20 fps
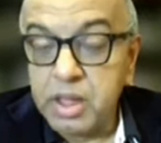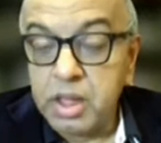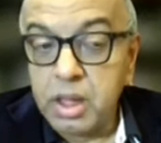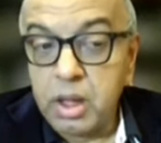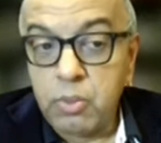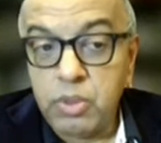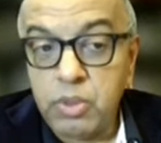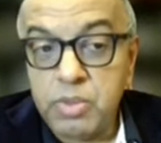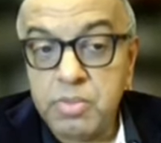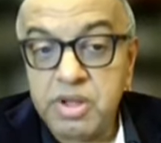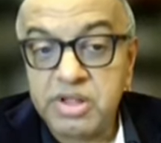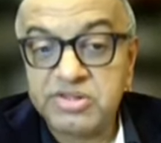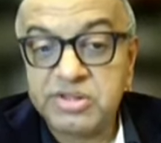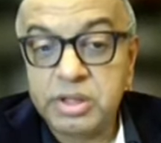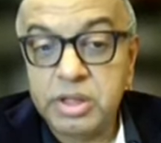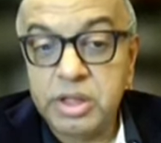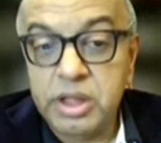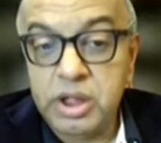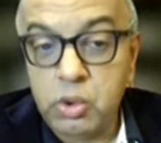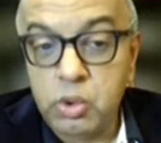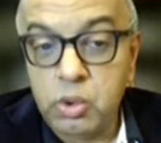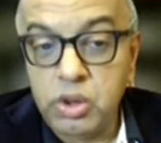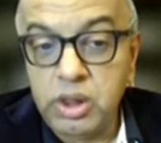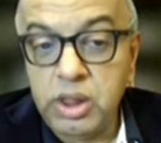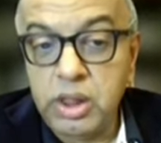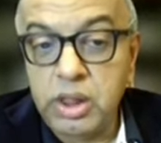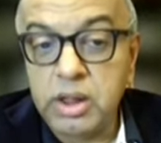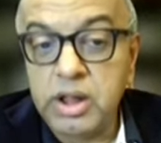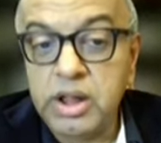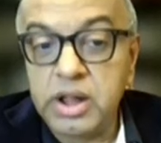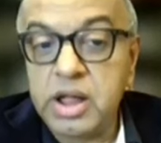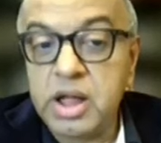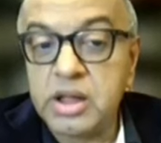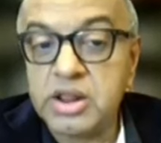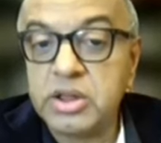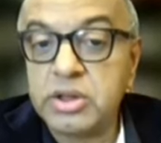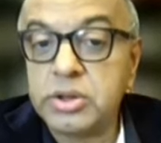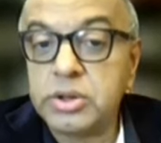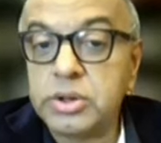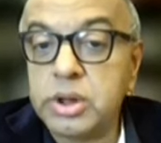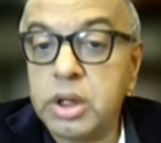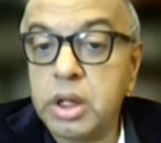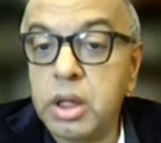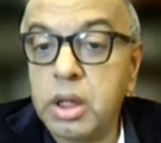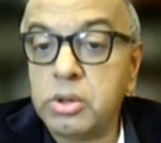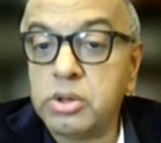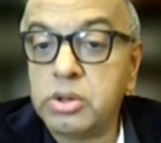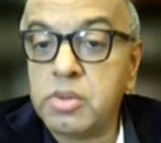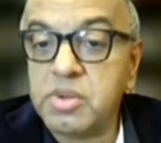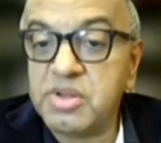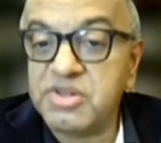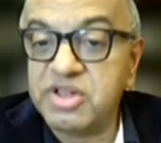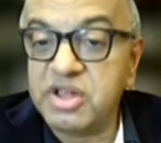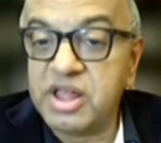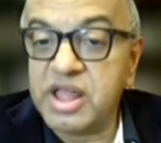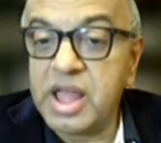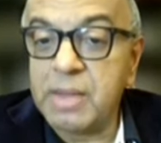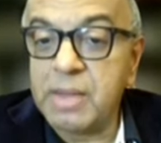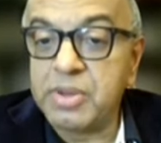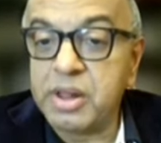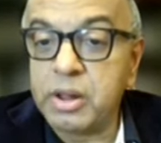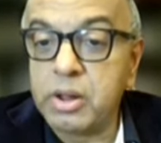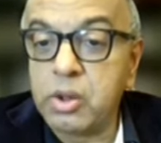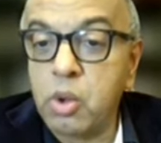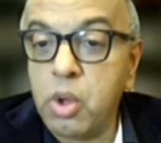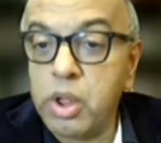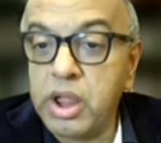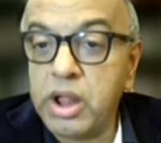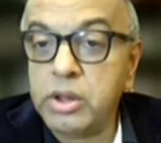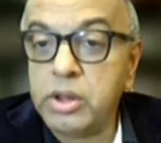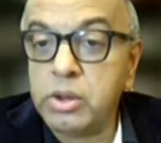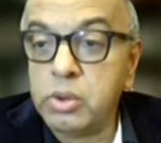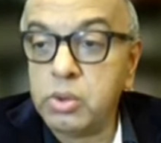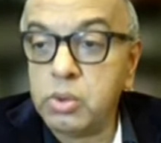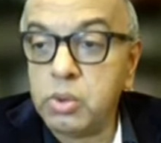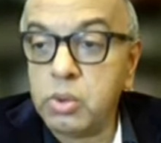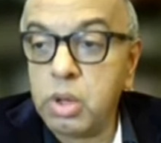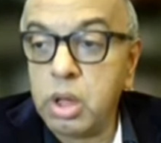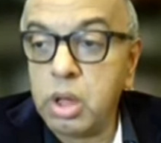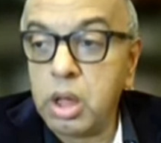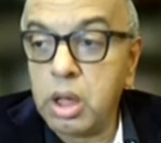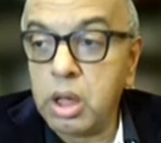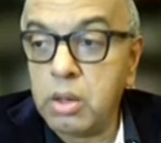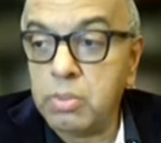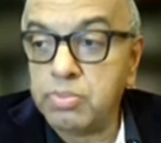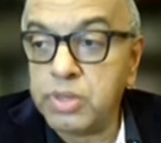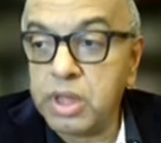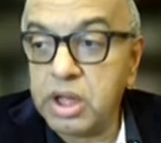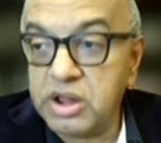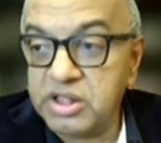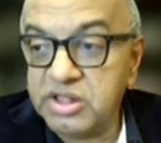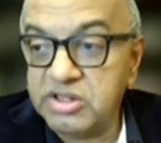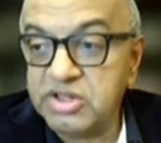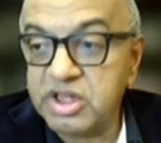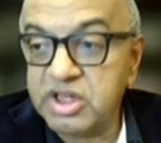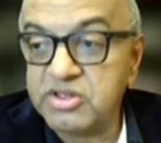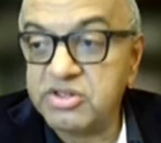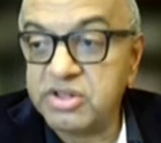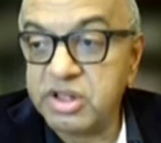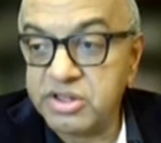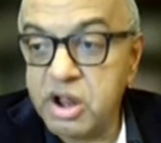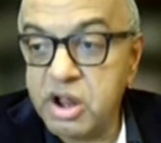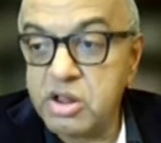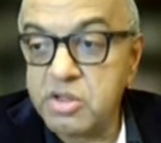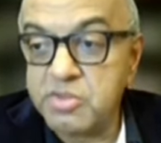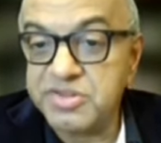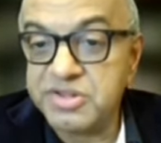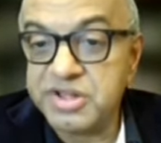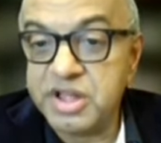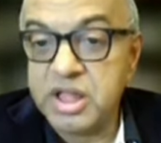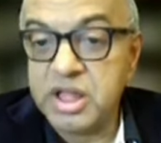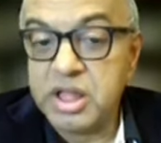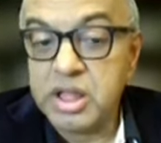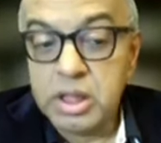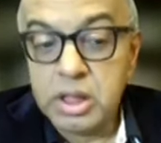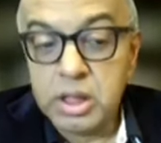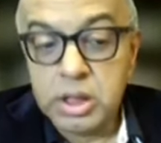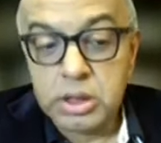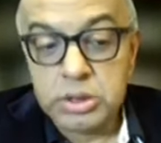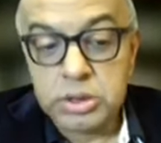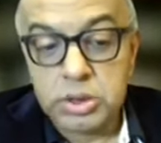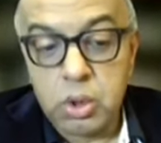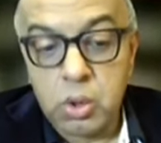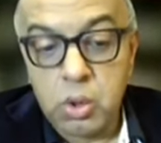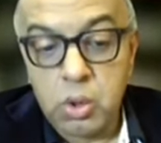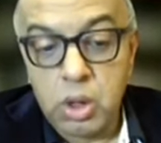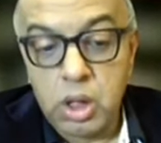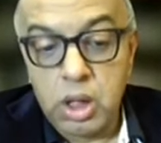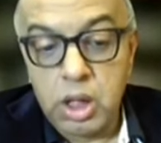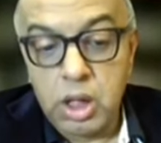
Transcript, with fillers: we must equally encourage uh, domestic capital going into uh, early stage startups. So